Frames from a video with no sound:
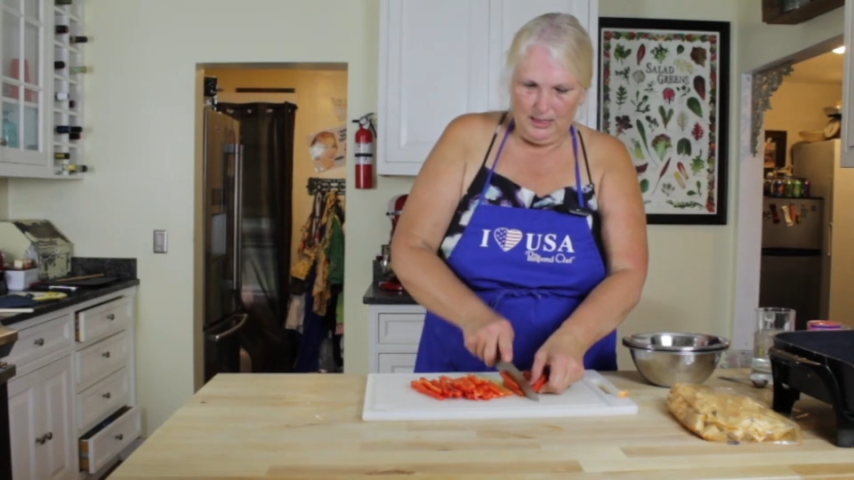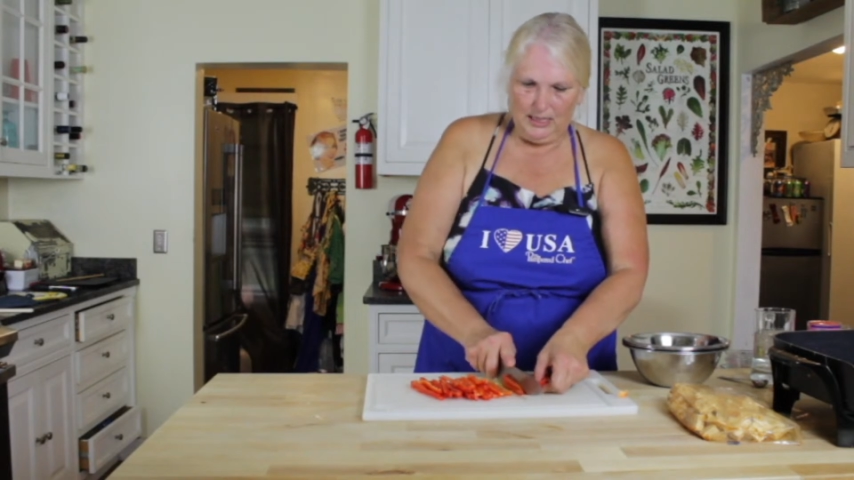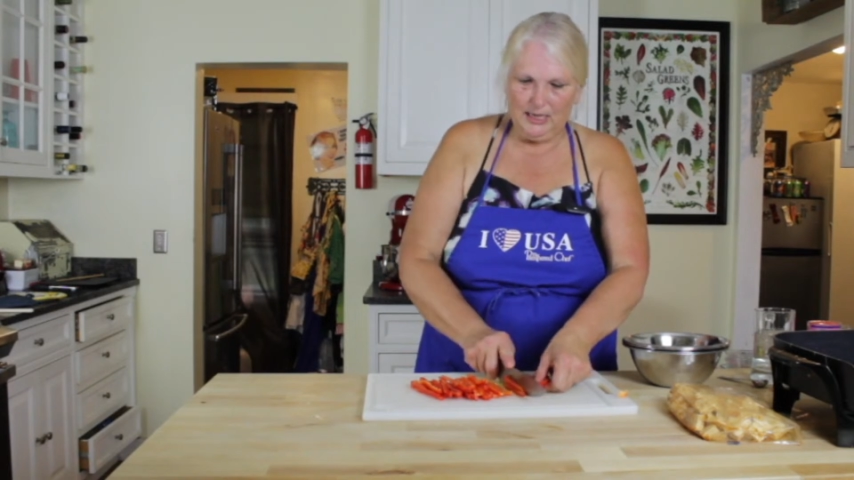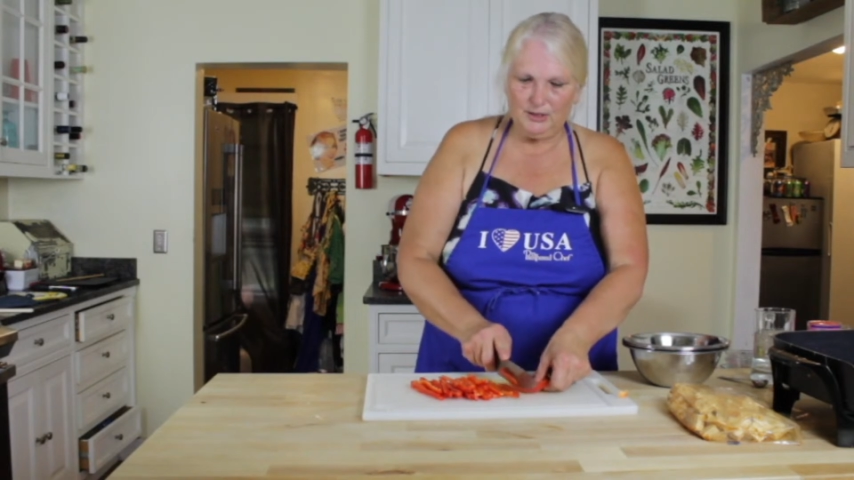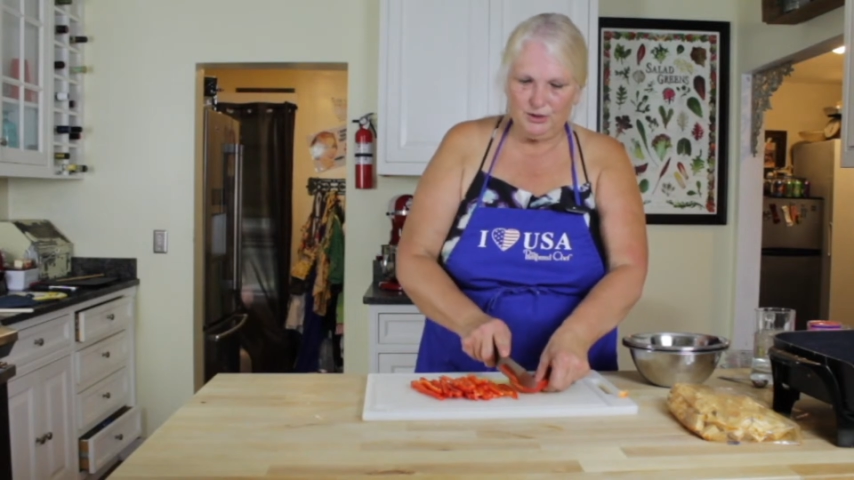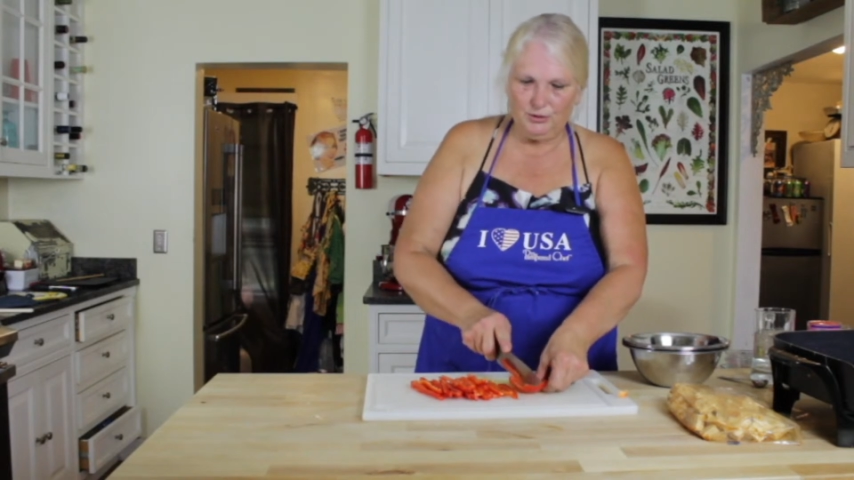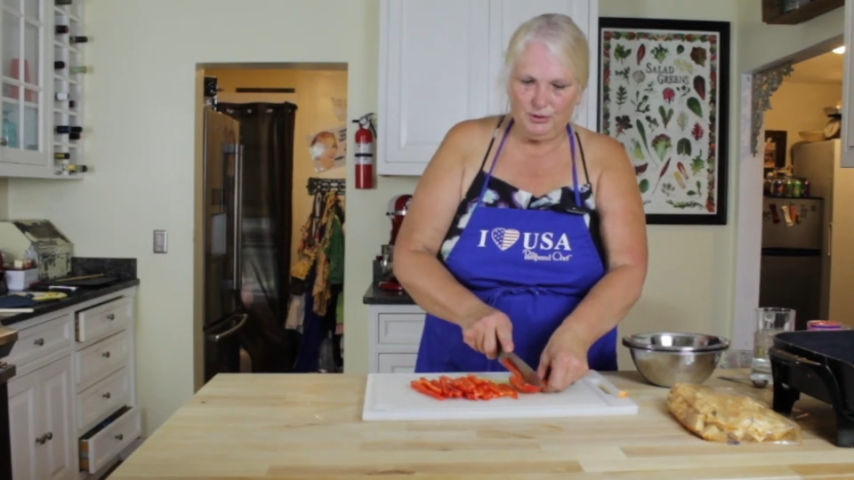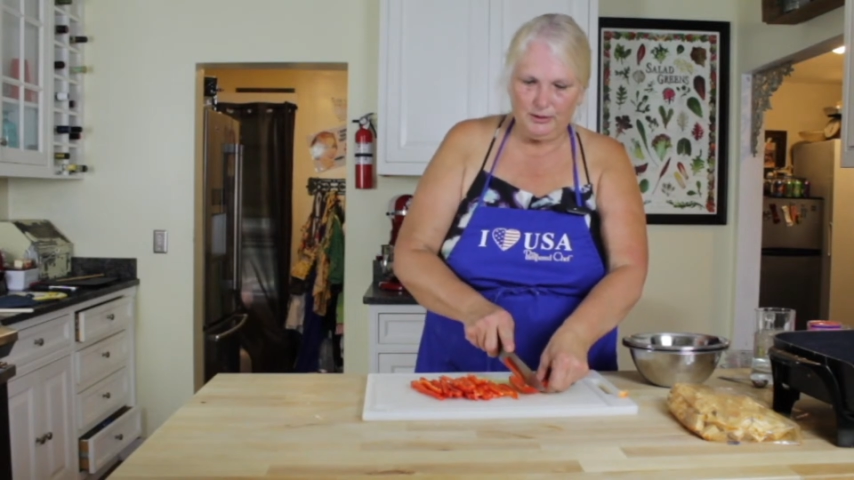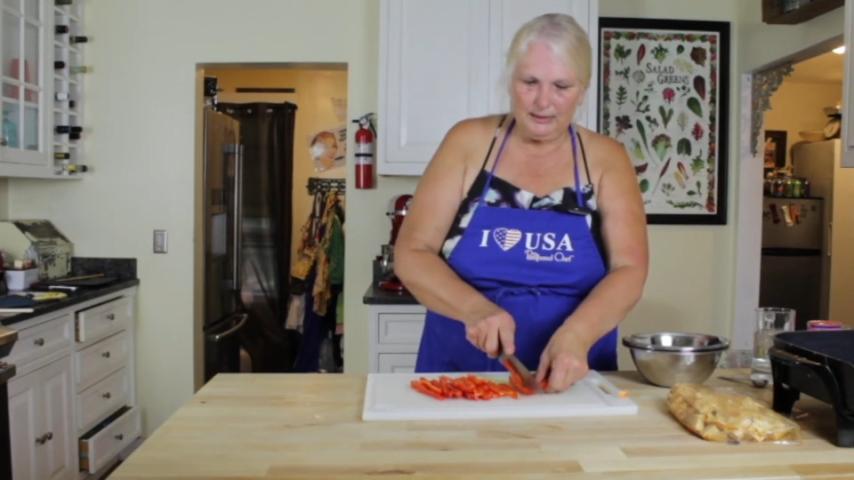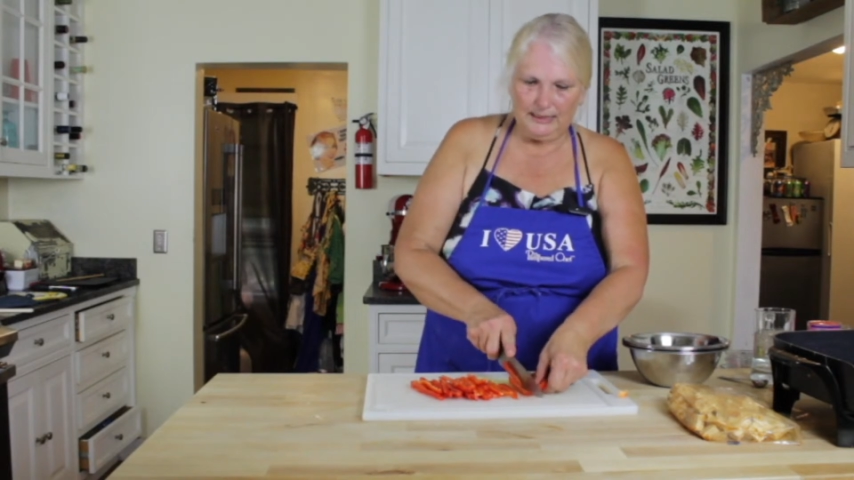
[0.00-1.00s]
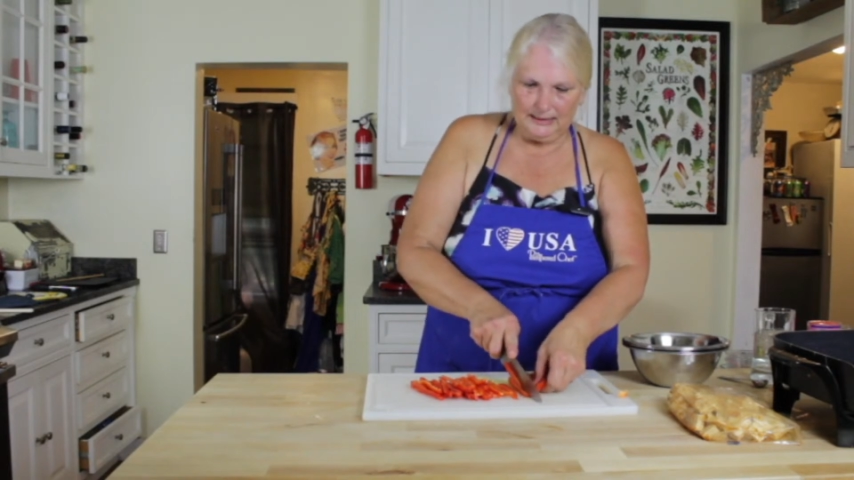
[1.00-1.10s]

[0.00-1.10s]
and I do cook like